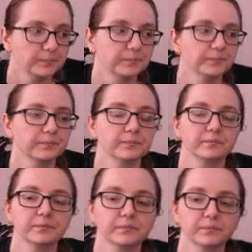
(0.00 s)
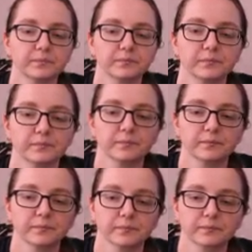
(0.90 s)

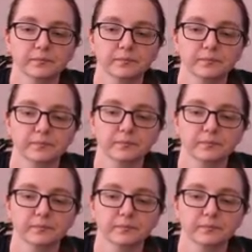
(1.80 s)
(not speaking)